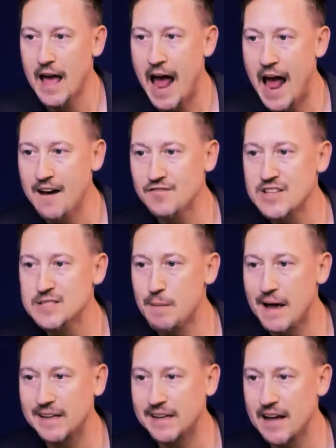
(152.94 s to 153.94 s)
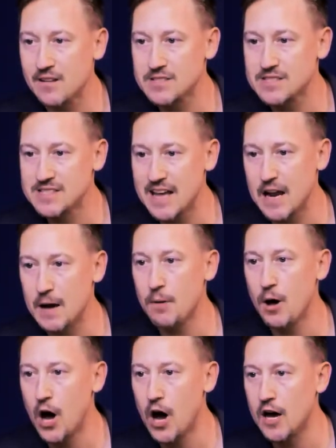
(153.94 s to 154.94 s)
have these bank accounts set up
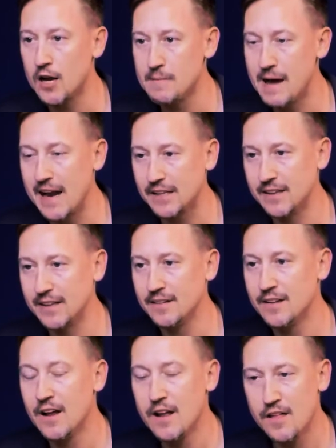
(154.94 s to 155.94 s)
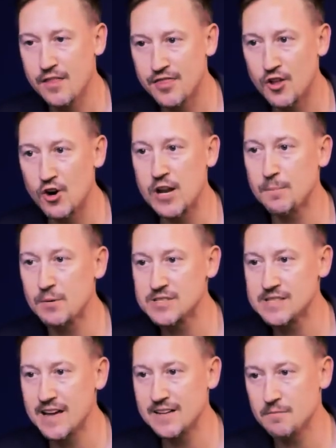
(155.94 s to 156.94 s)
automatically.
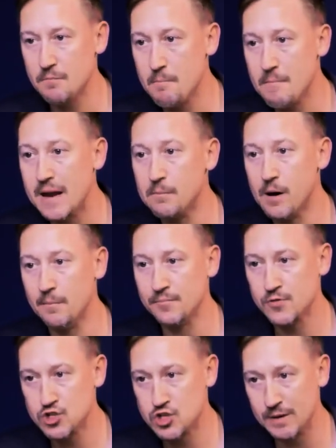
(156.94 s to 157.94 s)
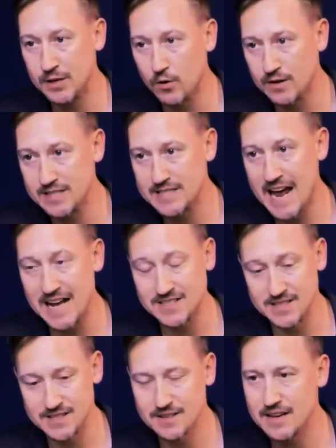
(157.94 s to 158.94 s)
30% minimum should be going to
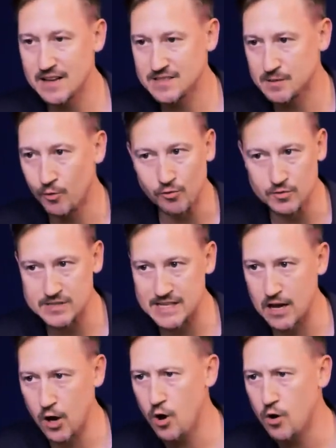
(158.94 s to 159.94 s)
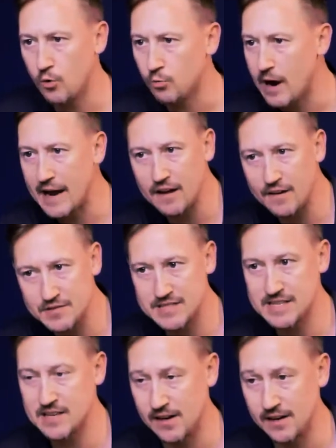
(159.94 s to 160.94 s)
taxes. Now, some of you will say, write-offs,
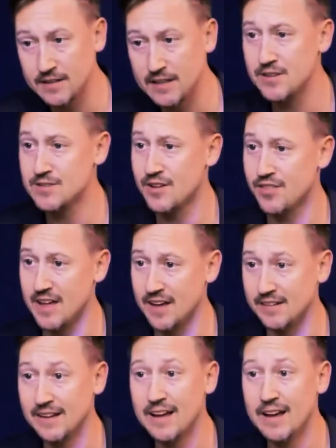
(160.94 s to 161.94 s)
etc. Here's the thing.